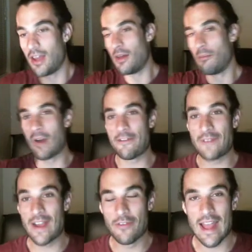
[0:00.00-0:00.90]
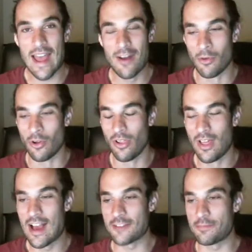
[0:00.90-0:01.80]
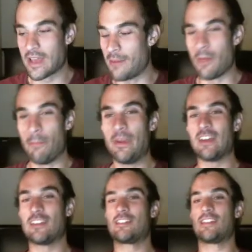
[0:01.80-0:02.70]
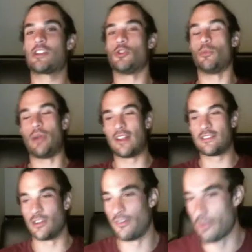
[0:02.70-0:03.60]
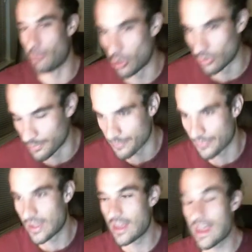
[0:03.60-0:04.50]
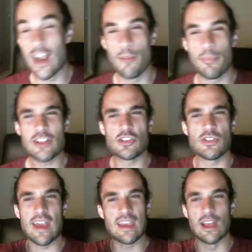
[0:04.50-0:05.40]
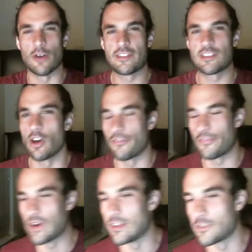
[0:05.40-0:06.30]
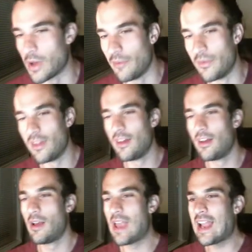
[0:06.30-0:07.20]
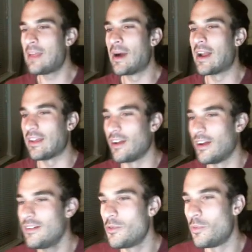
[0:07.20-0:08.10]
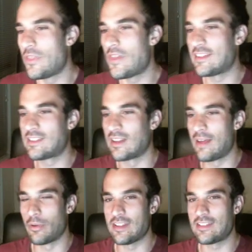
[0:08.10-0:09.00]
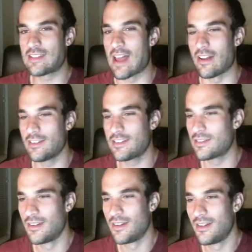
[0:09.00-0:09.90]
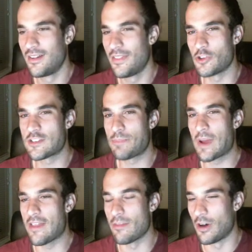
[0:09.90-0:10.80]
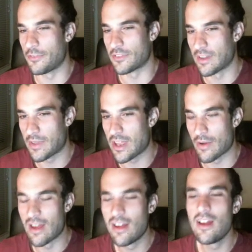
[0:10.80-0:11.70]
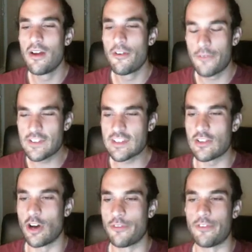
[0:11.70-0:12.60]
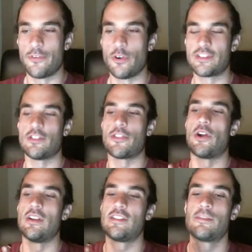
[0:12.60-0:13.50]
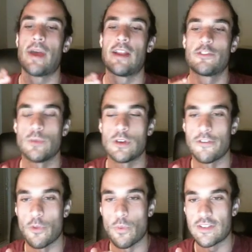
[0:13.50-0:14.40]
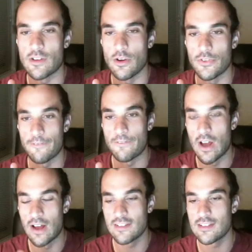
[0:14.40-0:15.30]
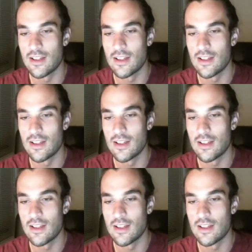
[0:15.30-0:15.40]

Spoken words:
my favorite animal has become the biggest sexual predator of them all. And I bet you they get off scot-free as well. Any money, you know, with their celebrity status, they'll just pay them off or something. Anyway, Frisky dolphin forces authorities to ban swimming off the west coast of France.